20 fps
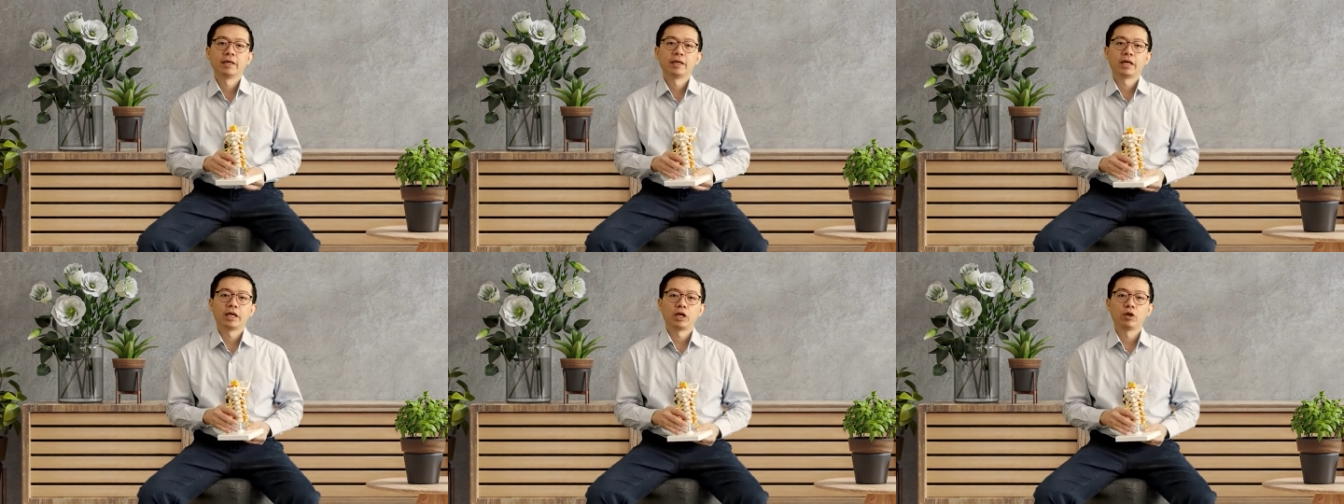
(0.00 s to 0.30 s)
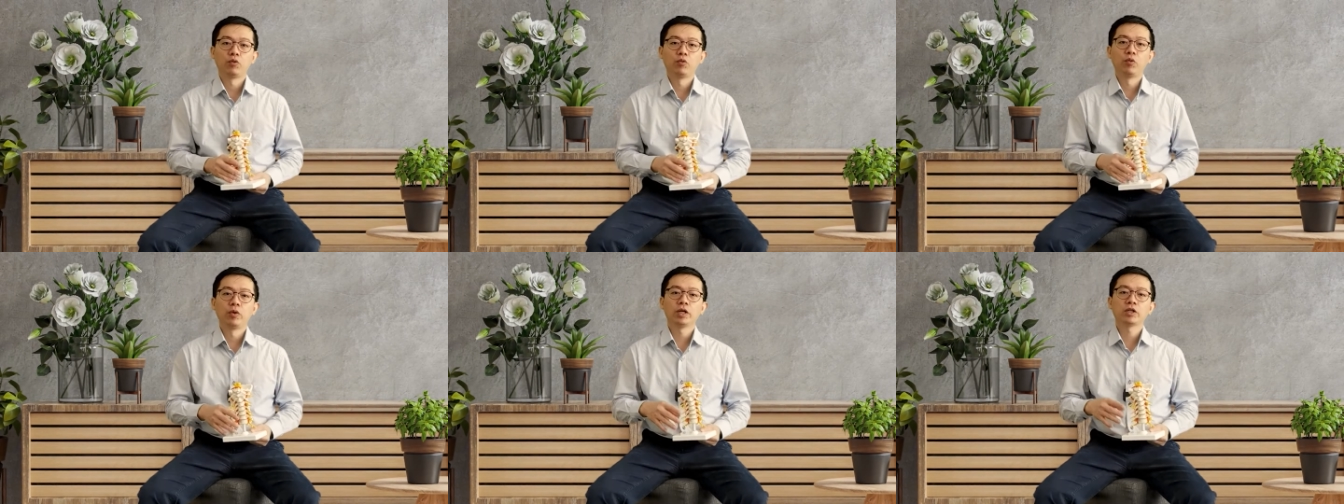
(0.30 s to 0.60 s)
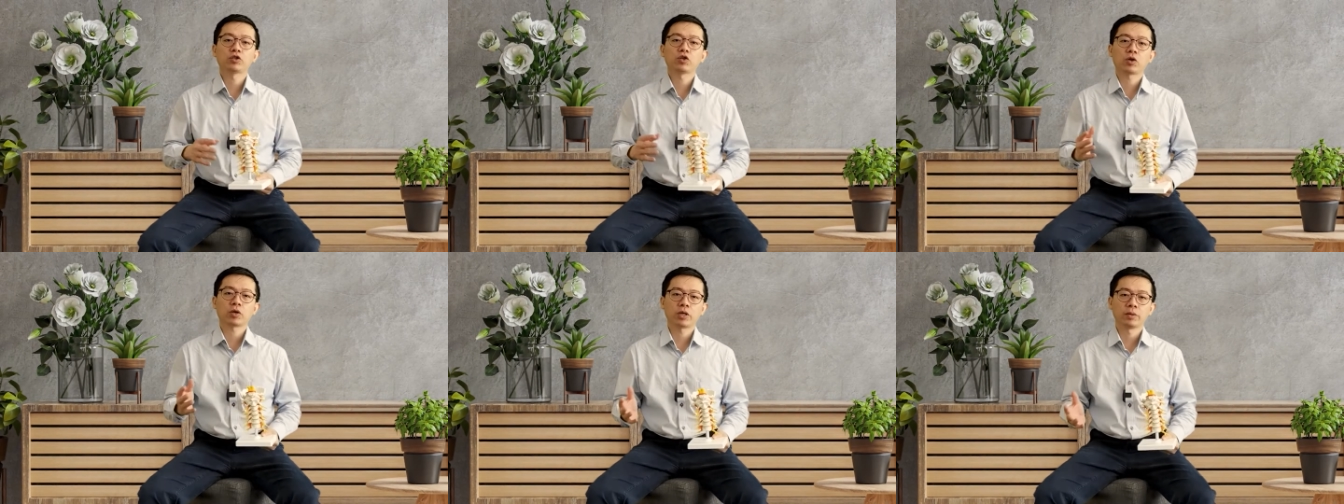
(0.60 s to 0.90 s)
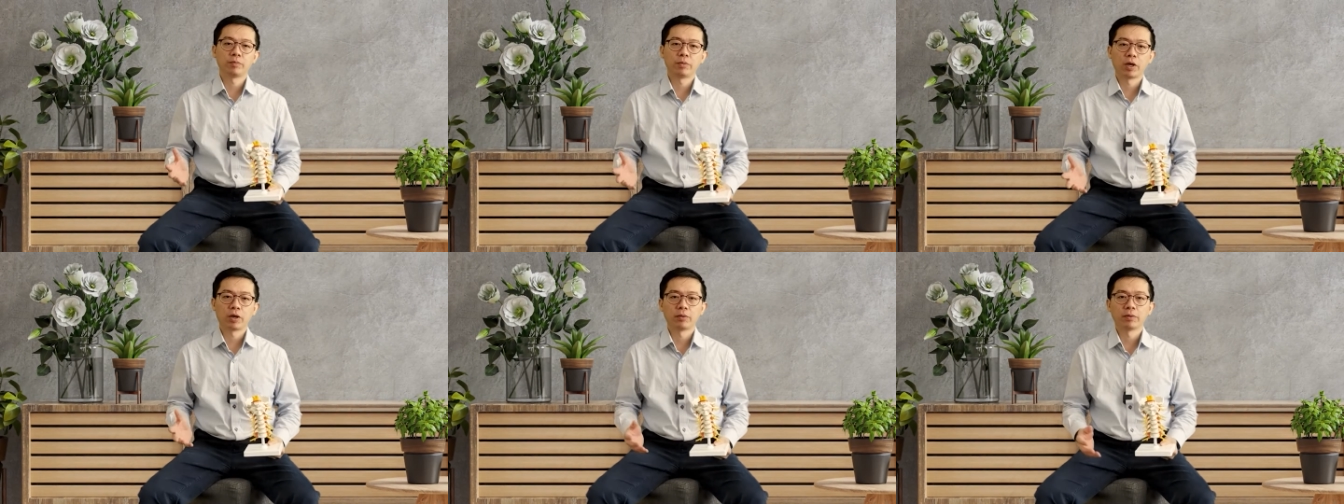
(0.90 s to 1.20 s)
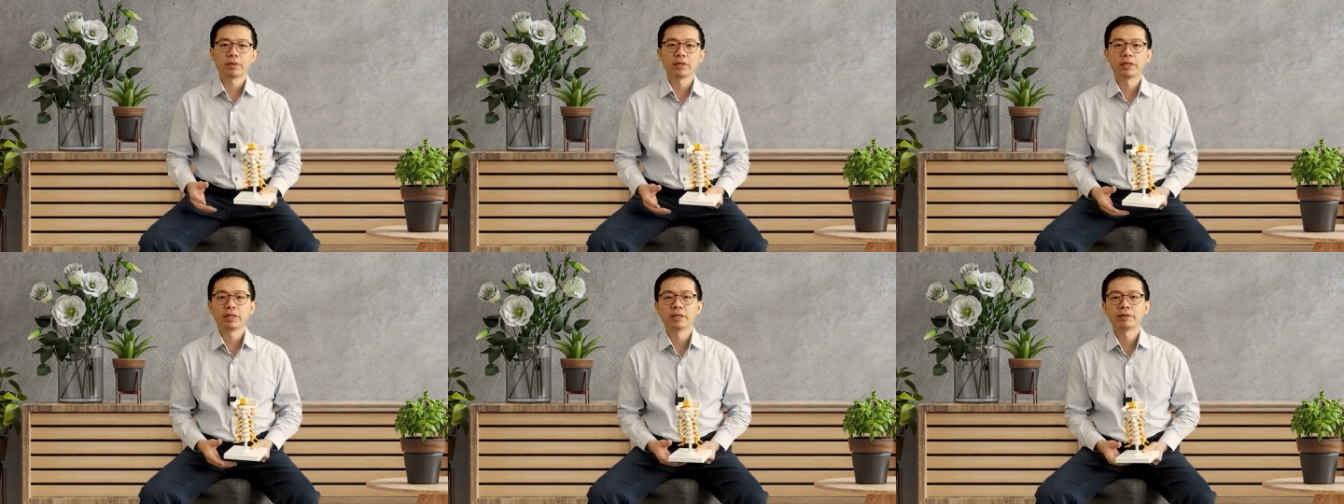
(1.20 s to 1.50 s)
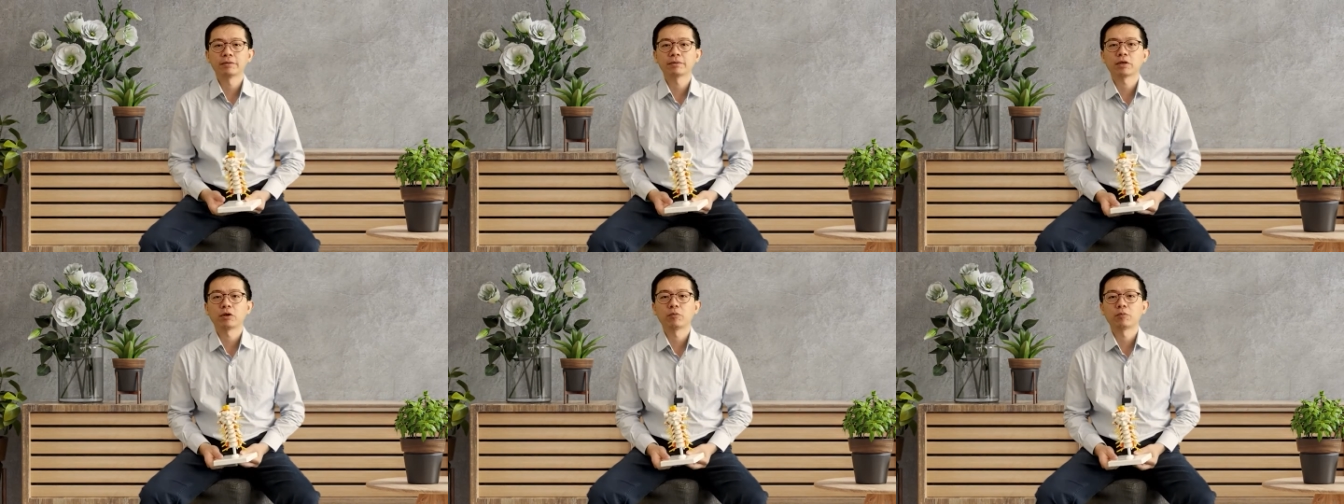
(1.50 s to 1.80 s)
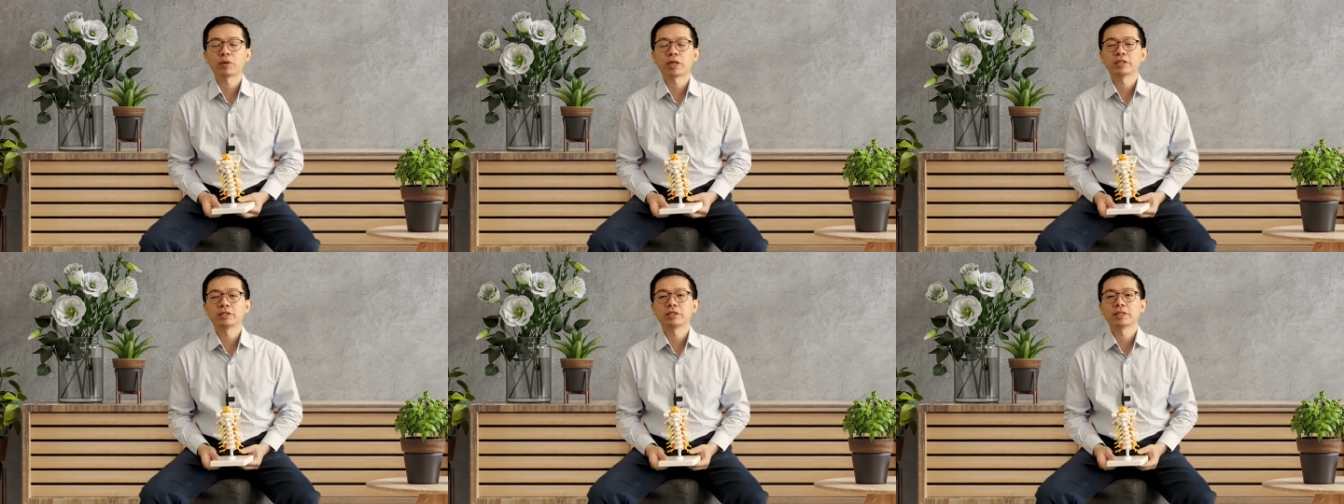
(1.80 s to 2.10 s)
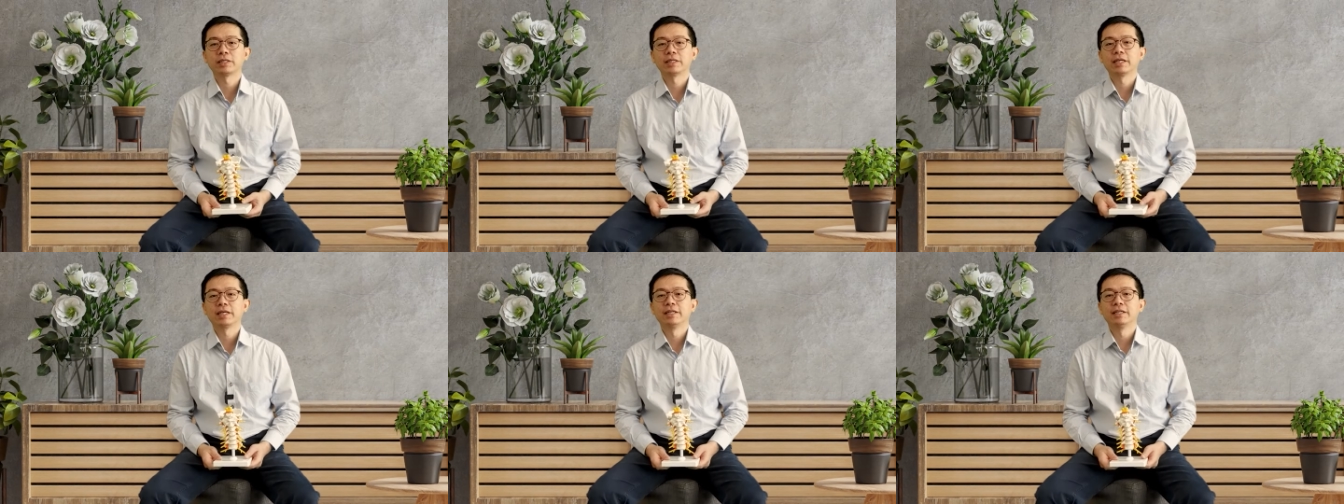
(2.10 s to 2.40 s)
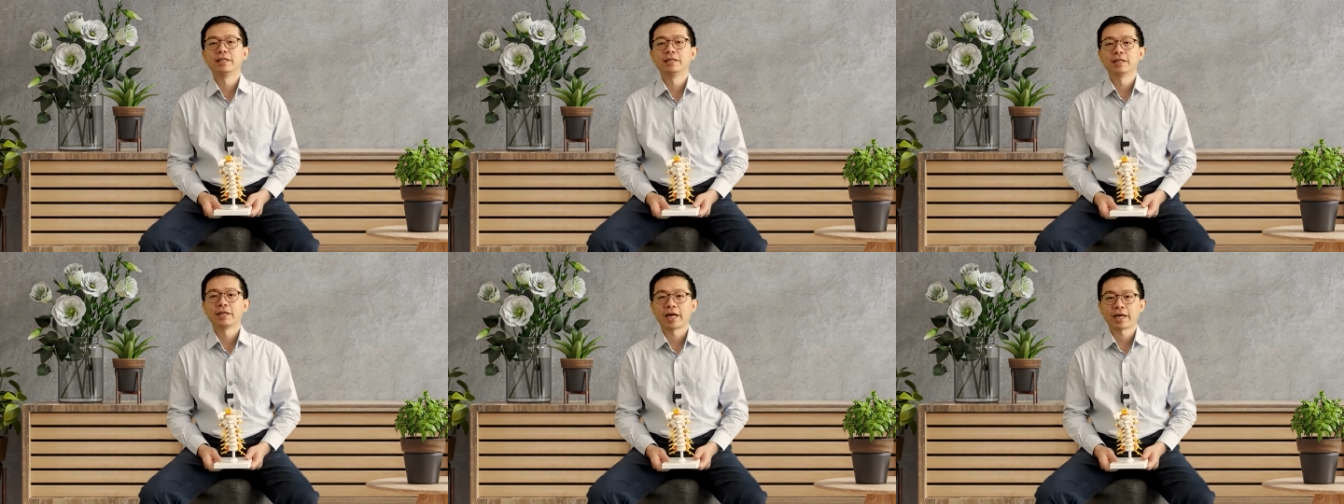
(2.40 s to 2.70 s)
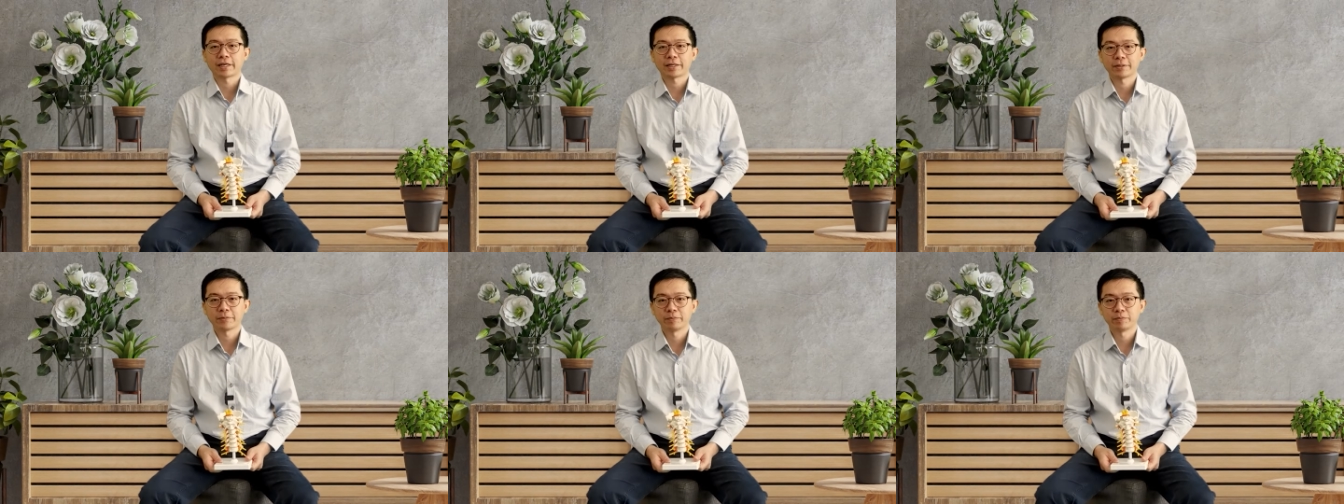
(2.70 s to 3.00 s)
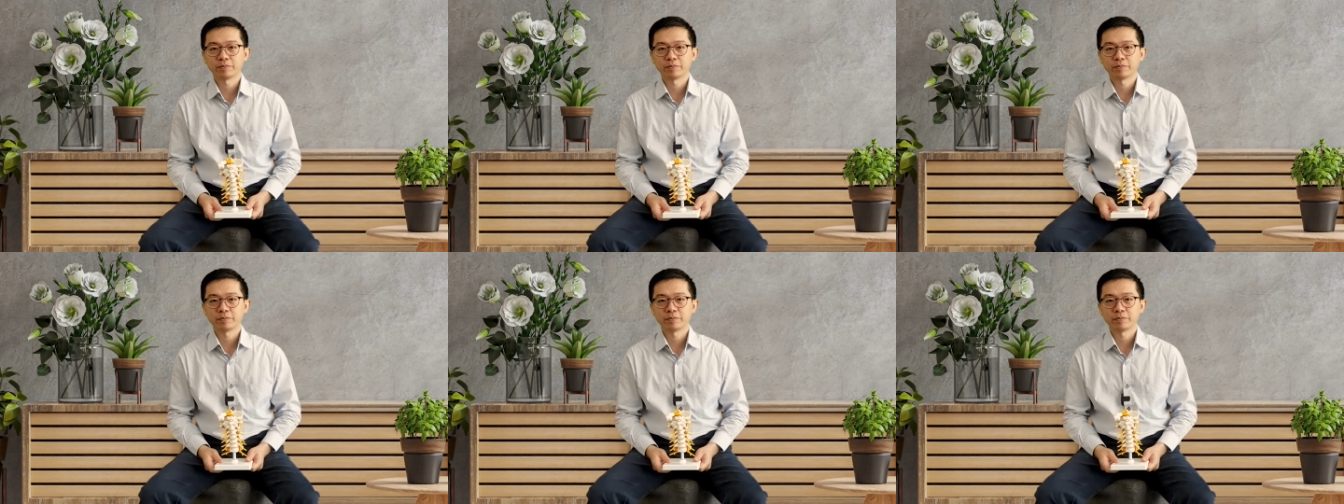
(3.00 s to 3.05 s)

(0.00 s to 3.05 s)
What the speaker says: If we talk about nerve compression in the neck,